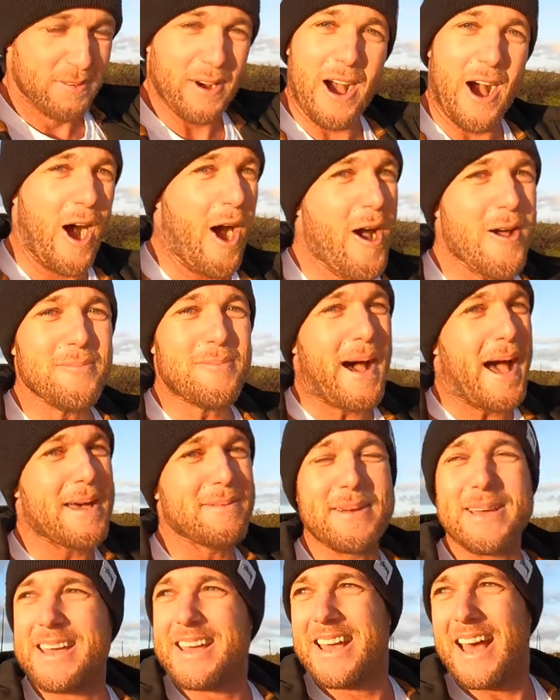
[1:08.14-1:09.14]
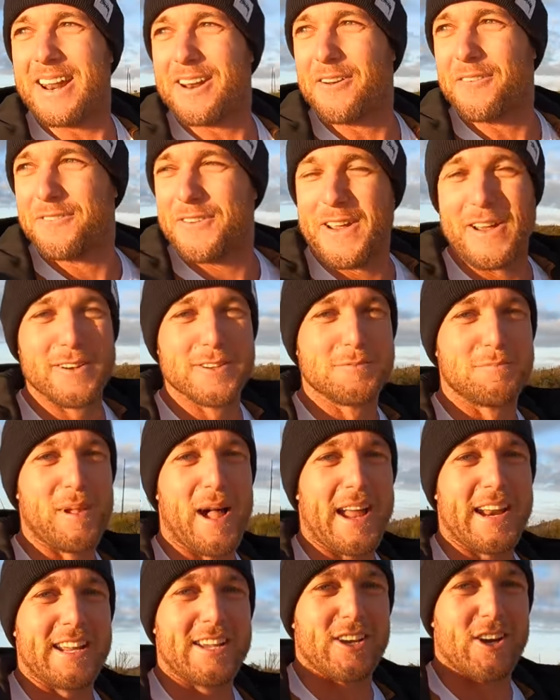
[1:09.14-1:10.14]
we're home, baby, and it feels
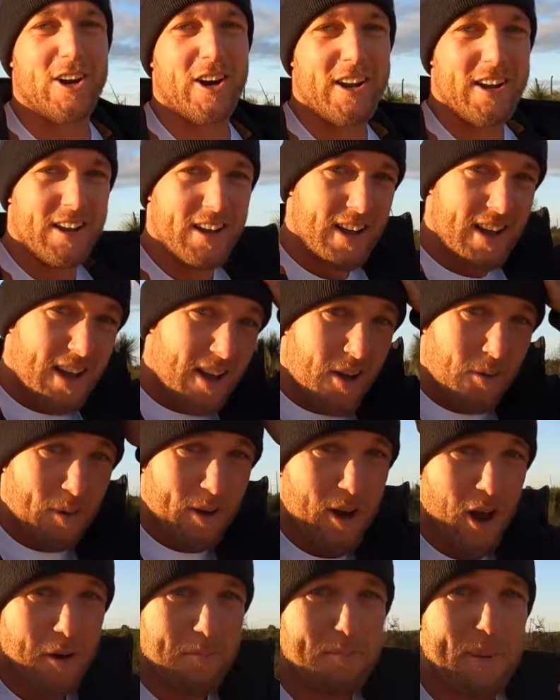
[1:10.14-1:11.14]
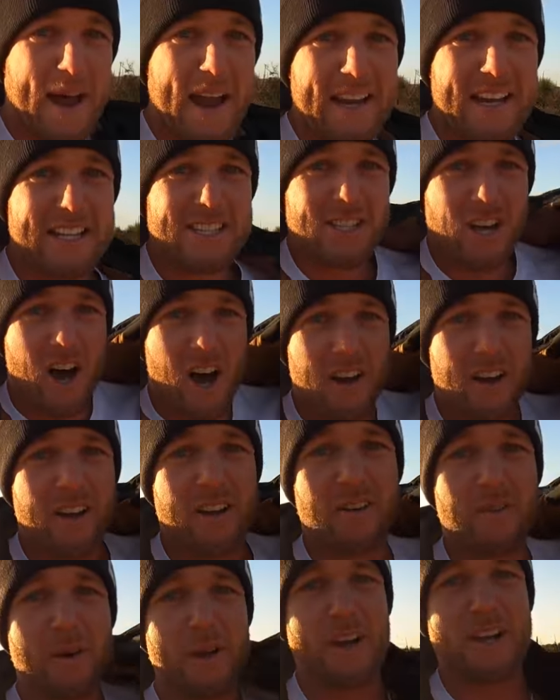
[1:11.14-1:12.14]
bloody good. We've got beanies
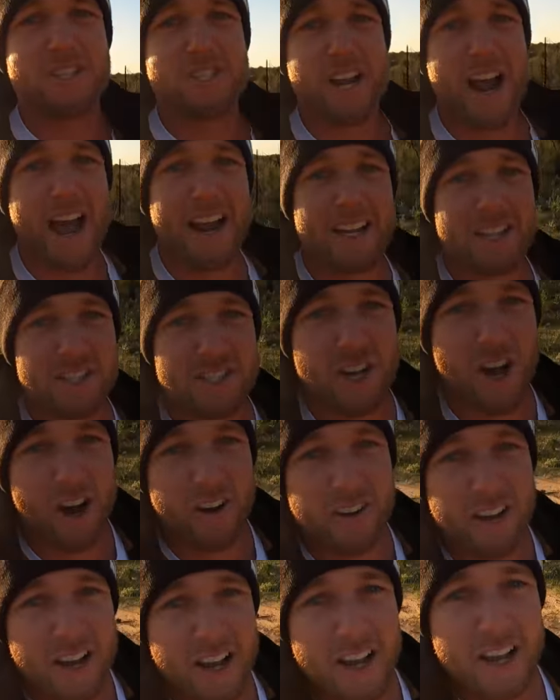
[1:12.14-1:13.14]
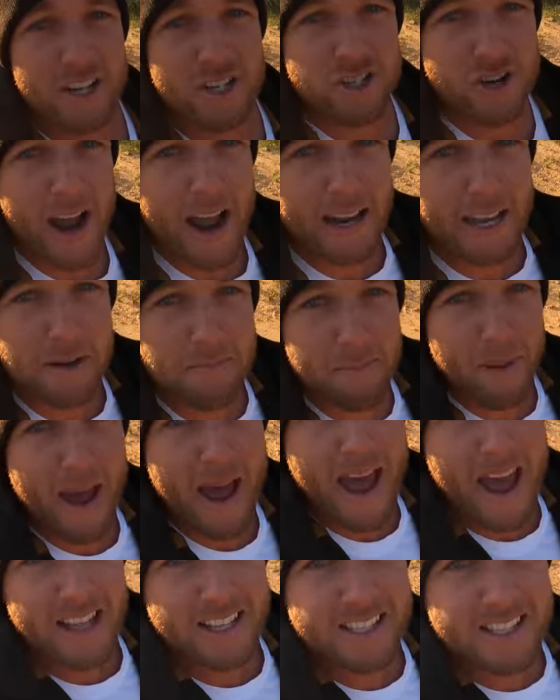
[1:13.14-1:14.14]
on, we've got jackets on, tracky
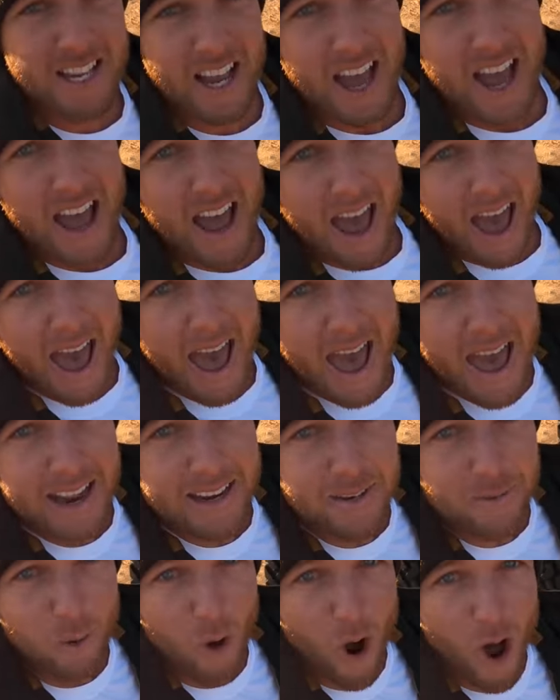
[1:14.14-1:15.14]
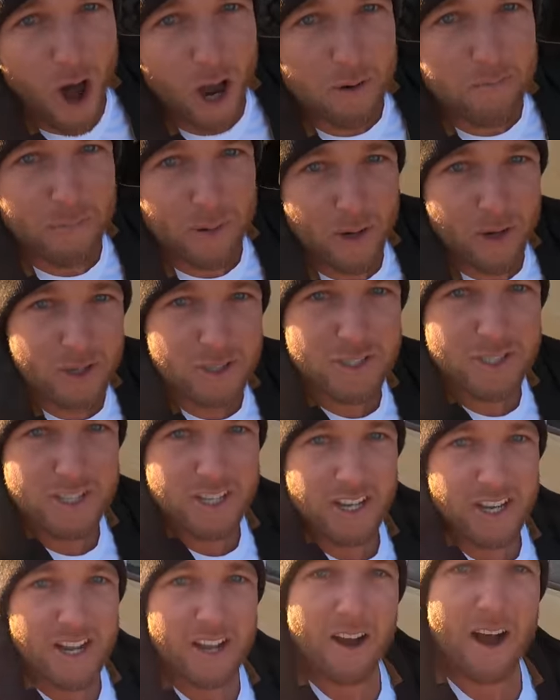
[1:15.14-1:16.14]
pants, and work
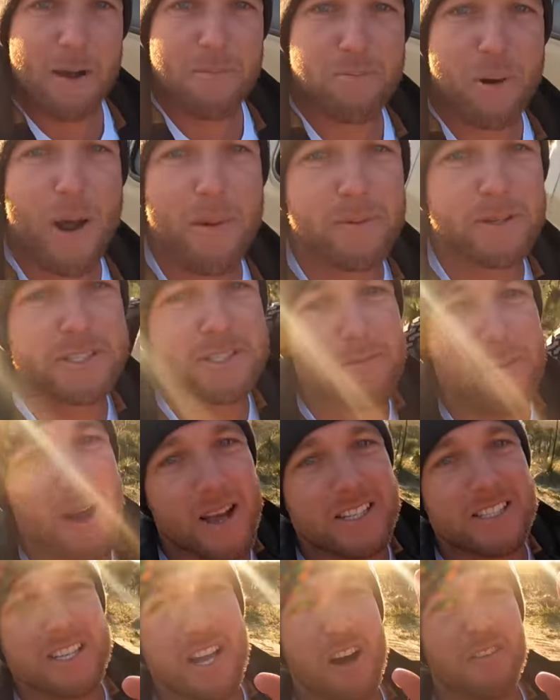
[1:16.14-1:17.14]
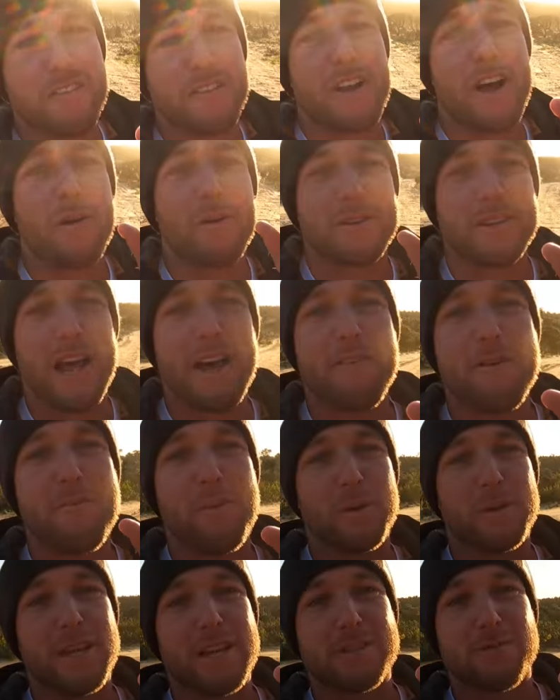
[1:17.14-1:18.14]
boots. I promised myself that I would never
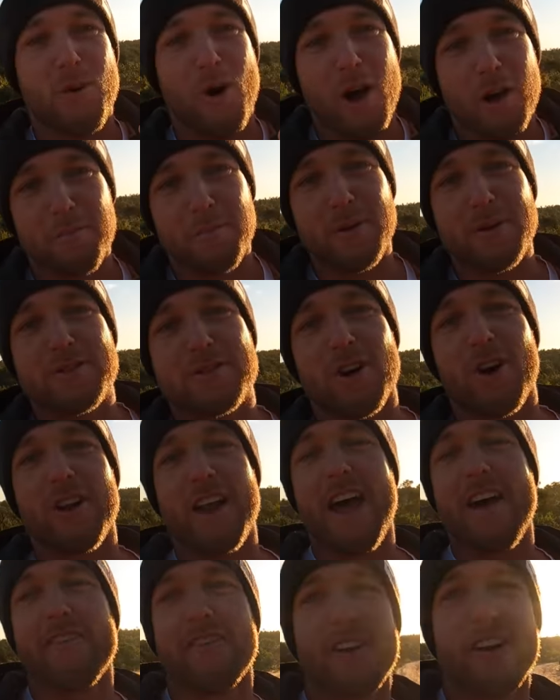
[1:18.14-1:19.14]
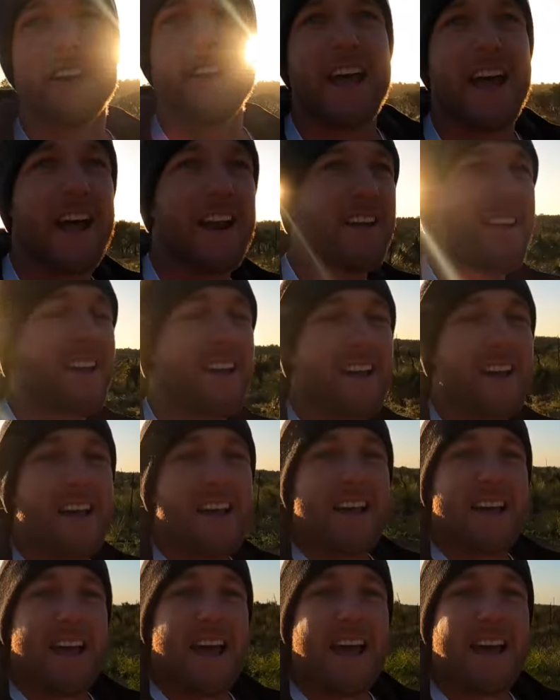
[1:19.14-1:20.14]
put these work boots on ever again.
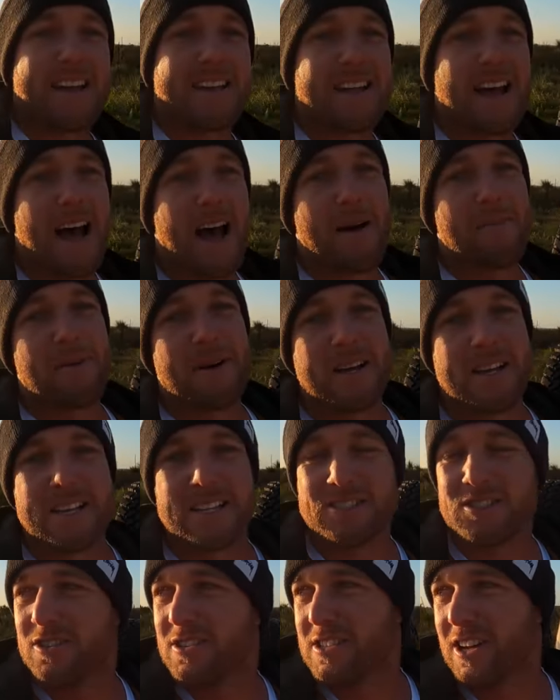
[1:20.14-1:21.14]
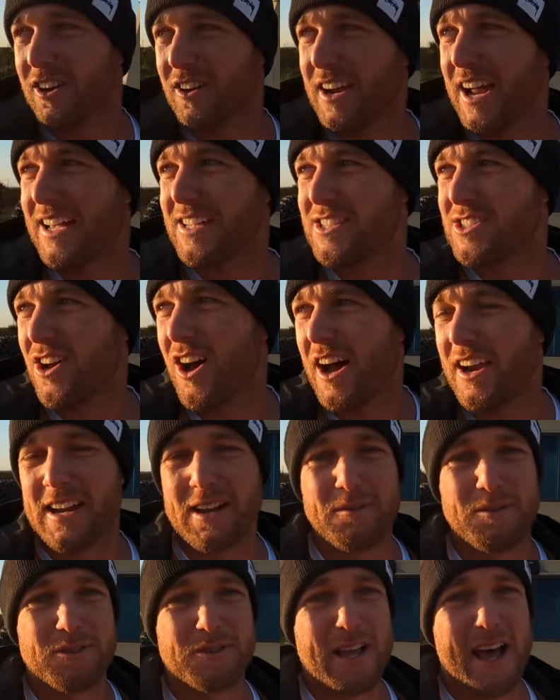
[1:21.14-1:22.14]
And as soon as I got outside,
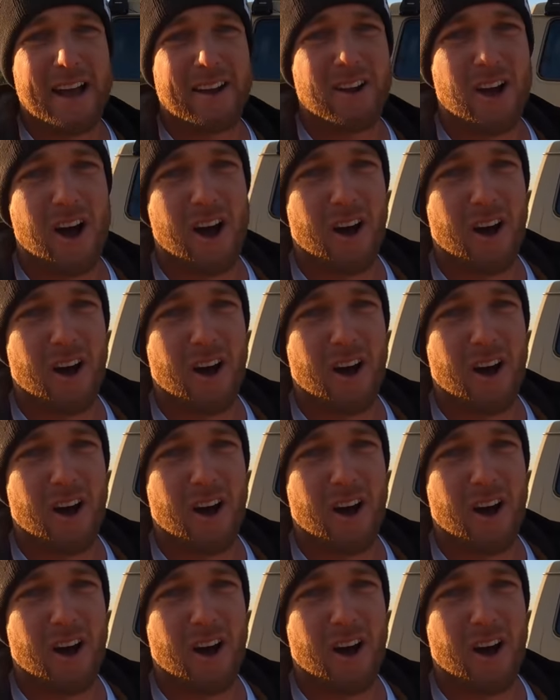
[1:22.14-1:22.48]
it was that